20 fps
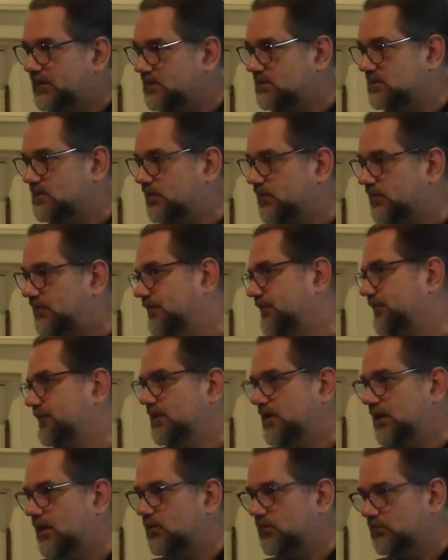And so if,
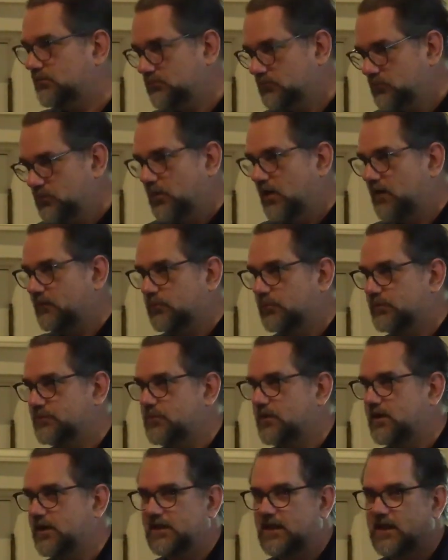you know, whoever was
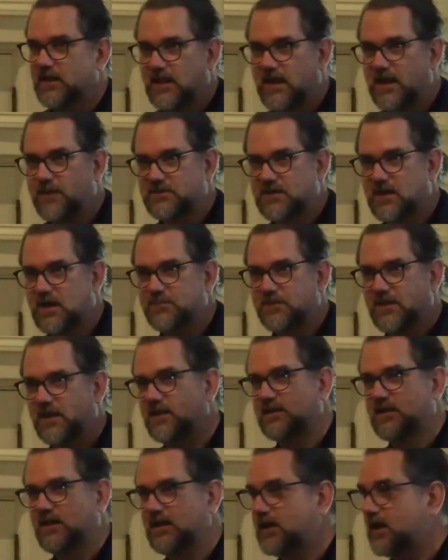running that laptop
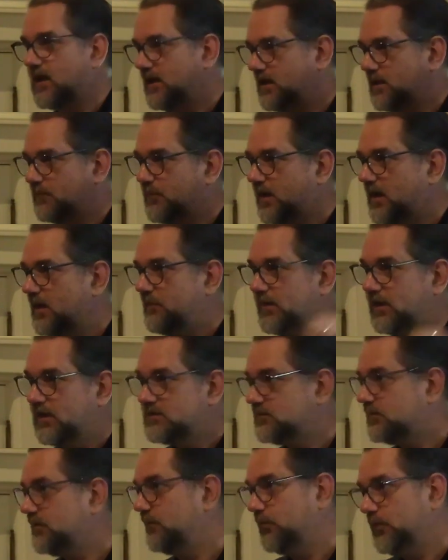that day got hit by a bus,